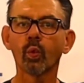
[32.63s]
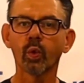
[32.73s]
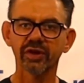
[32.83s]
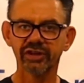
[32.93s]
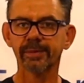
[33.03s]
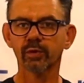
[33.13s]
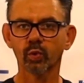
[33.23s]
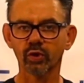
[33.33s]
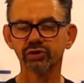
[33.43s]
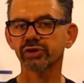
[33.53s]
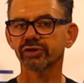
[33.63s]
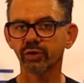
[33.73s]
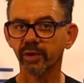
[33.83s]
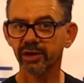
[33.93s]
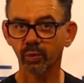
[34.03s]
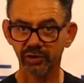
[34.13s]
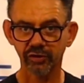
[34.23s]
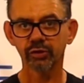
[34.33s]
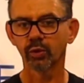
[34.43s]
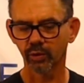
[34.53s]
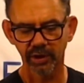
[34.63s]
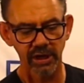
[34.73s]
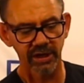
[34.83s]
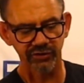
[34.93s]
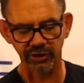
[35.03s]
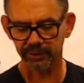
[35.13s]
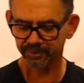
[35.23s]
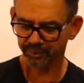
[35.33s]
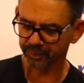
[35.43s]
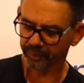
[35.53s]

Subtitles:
what type of work you're doing with the tool. So